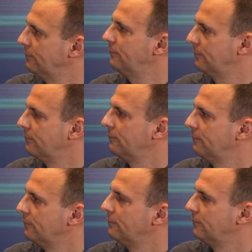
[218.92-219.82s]

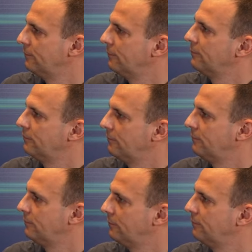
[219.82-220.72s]

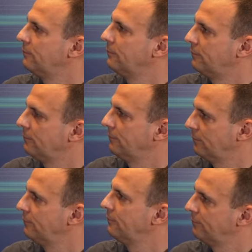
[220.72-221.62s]

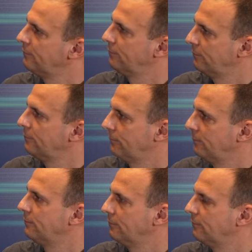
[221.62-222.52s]

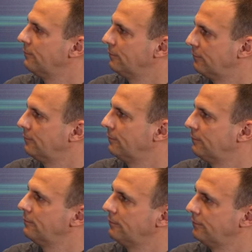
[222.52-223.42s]

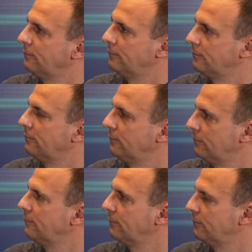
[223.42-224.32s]

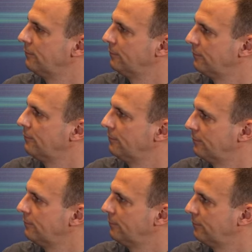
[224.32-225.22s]

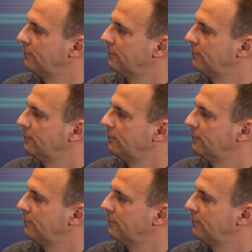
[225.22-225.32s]
(silent)